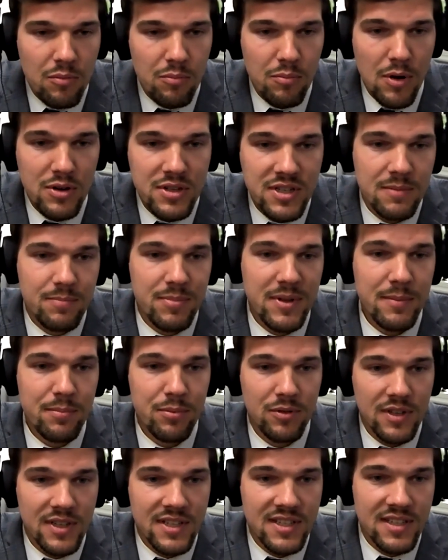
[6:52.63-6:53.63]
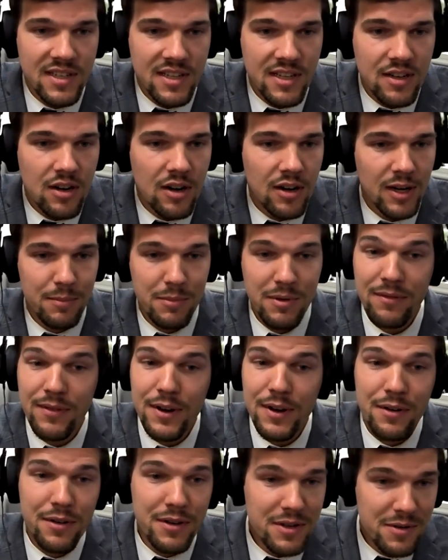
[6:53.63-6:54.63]
most of the people listening here are going to be
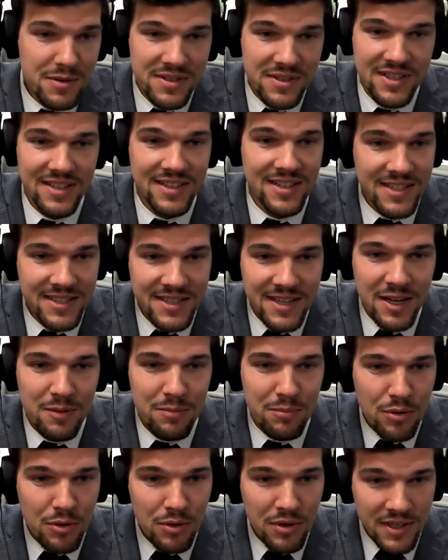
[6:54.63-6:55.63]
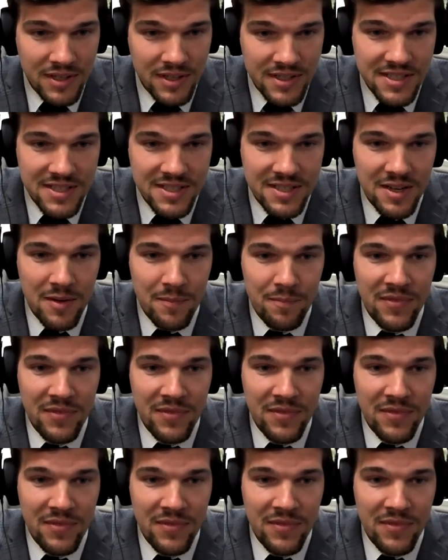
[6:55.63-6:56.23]
very used to discount points.